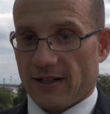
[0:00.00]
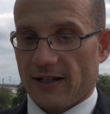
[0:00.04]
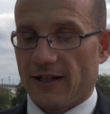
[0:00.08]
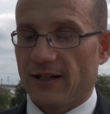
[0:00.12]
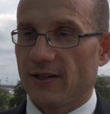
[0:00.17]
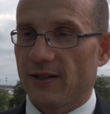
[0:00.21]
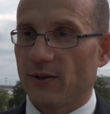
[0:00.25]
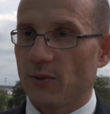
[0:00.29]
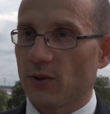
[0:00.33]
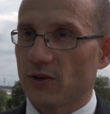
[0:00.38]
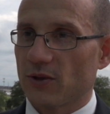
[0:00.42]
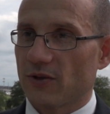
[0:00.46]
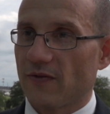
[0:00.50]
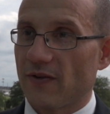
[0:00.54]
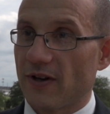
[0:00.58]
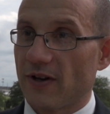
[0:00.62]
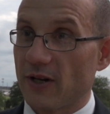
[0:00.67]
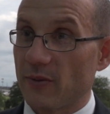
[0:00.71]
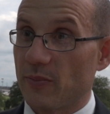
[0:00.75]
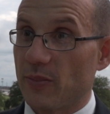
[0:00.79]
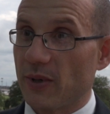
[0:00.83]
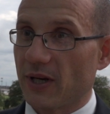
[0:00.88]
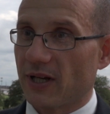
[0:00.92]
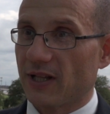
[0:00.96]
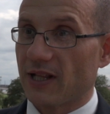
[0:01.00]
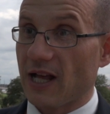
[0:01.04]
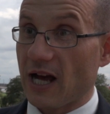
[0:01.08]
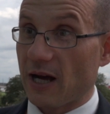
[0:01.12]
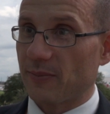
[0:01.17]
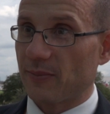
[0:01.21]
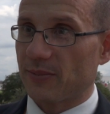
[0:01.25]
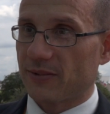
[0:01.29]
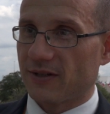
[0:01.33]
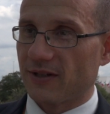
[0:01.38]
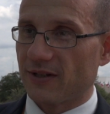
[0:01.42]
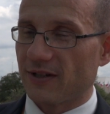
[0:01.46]
it was very big
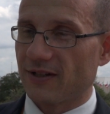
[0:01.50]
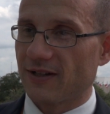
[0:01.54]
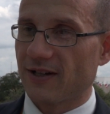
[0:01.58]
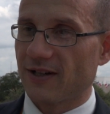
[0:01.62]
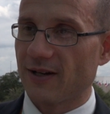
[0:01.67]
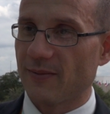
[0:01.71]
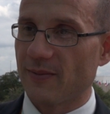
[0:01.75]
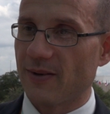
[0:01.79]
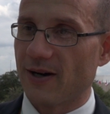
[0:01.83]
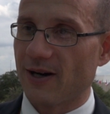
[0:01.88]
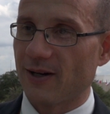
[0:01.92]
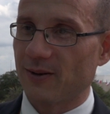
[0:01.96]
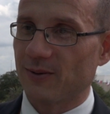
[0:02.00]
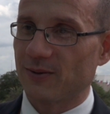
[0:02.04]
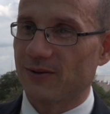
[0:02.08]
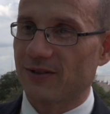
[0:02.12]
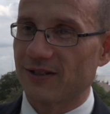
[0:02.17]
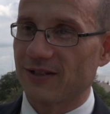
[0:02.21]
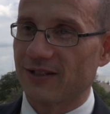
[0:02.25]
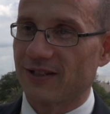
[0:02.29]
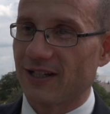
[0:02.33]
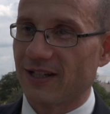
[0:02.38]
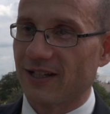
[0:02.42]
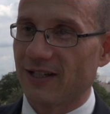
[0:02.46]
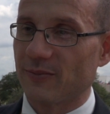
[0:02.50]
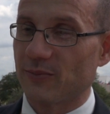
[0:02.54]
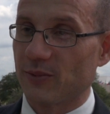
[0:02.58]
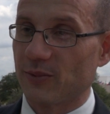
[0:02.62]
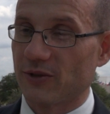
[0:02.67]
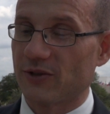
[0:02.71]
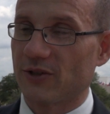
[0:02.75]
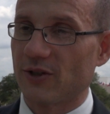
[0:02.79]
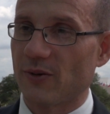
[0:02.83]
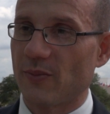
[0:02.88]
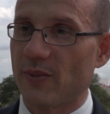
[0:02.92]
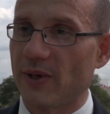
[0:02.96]
doubts about the
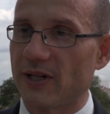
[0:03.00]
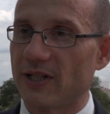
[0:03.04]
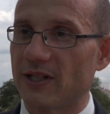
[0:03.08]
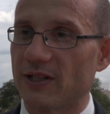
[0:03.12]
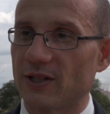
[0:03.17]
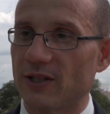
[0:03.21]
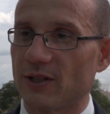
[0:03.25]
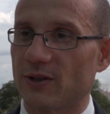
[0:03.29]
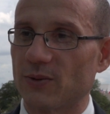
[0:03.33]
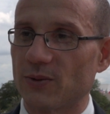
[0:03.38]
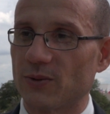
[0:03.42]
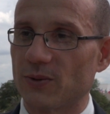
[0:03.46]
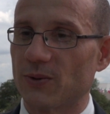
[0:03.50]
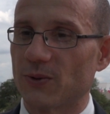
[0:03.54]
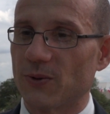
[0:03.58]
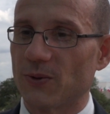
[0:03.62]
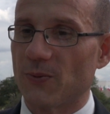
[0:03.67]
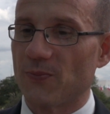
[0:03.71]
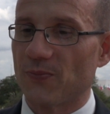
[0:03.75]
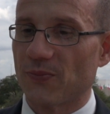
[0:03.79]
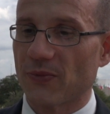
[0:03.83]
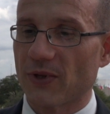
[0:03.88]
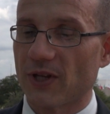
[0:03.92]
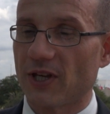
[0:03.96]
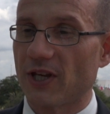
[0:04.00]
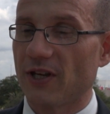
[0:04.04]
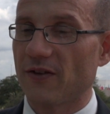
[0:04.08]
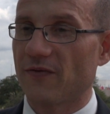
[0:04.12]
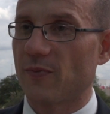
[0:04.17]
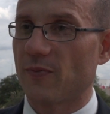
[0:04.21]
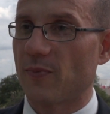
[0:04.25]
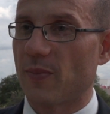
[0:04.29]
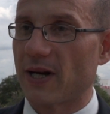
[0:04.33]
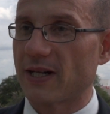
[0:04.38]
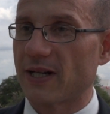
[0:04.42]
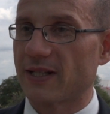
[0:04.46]
possibility to
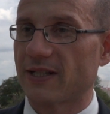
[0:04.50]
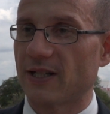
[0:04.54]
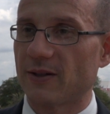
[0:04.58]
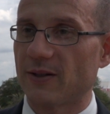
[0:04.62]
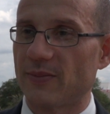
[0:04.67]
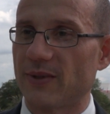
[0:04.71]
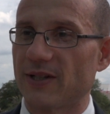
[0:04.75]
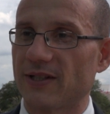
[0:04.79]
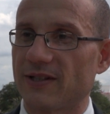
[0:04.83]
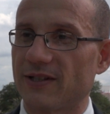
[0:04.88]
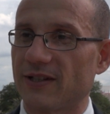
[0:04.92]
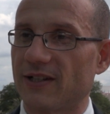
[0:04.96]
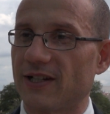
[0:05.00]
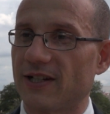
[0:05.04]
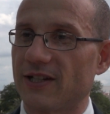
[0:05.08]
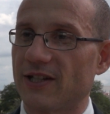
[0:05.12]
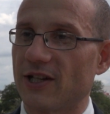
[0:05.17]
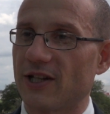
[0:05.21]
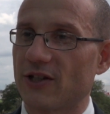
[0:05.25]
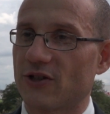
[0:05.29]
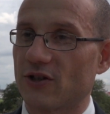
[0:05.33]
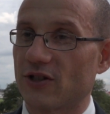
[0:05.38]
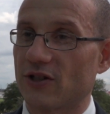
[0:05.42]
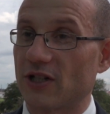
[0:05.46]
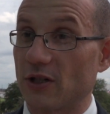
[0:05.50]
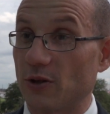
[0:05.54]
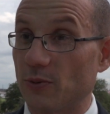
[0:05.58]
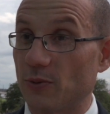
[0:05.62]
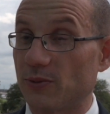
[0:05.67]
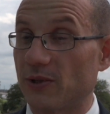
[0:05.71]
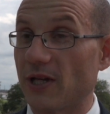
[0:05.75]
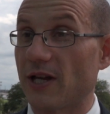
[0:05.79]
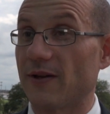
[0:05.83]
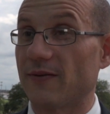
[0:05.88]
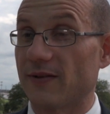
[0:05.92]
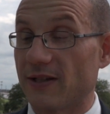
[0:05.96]
give partial breast irradiation and
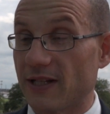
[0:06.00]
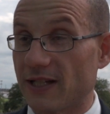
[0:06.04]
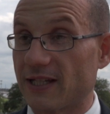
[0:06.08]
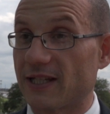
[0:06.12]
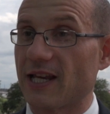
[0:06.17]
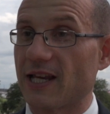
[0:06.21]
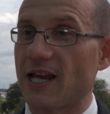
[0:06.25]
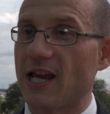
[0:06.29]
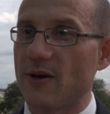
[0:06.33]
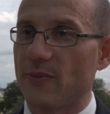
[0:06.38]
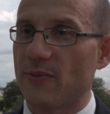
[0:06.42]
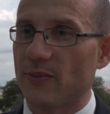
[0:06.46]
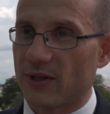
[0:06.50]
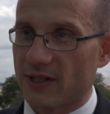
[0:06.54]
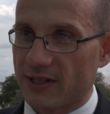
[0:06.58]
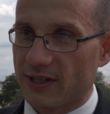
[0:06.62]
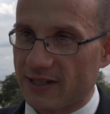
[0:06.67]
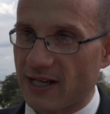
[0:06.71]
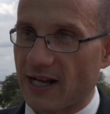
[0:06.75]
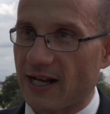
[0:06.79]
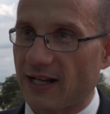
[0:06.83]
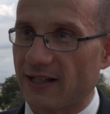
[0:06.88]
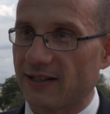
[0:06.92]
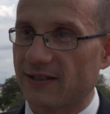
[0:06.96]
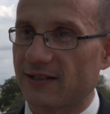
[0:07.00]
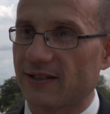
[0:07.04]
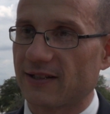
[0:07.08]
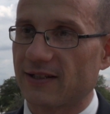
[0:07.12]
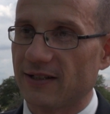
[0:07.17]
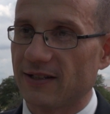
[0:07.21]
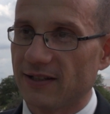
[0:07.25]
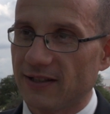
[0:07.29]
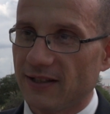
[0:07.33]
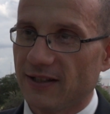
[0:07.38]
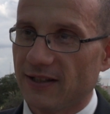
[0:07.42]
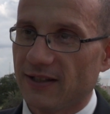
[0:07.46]
obtain the same result
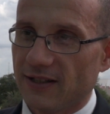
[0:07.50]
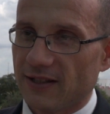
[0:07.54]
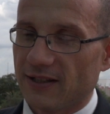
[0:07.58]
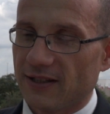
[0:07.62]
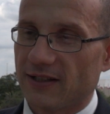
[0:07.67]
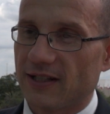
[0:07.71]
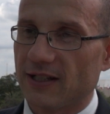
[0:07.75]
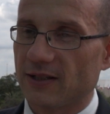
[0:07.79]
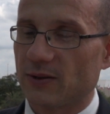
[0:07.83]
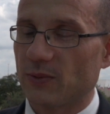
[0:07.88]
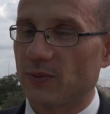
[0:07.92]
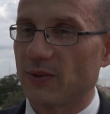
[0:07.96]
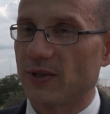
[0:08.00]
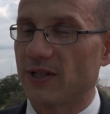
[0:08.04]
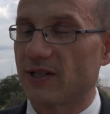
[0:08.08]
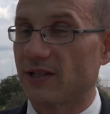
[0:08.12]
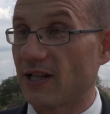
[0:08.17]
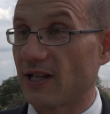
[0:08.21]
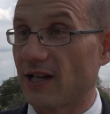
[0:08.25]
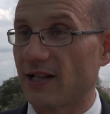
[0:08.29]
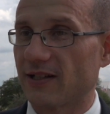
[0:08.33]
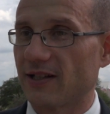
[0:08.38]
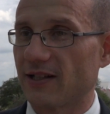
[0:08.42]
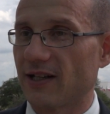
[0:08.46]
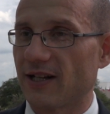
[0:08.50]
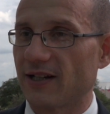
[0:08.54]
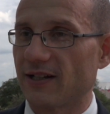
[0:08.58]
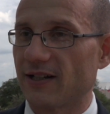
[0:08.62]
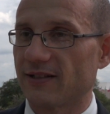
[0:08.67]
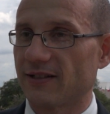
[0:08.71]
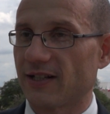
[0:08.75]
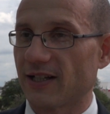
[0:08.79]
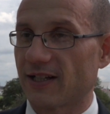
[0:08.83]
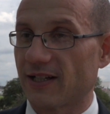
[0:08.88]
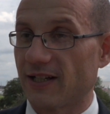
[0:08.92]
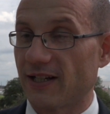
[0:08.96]
that with
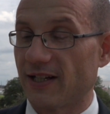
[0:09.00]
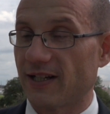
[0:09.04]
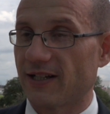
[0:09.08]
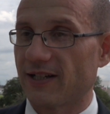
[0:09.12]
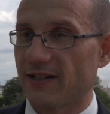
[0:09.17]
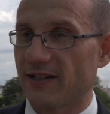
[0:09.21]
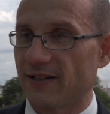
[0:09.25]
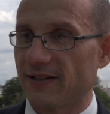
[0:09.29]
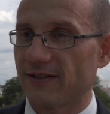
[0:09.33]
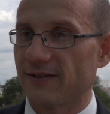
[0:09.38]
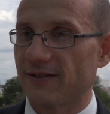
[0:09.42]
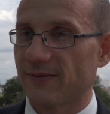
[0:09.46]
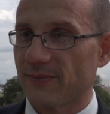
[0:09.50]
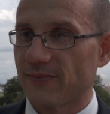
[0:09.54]
standard technique.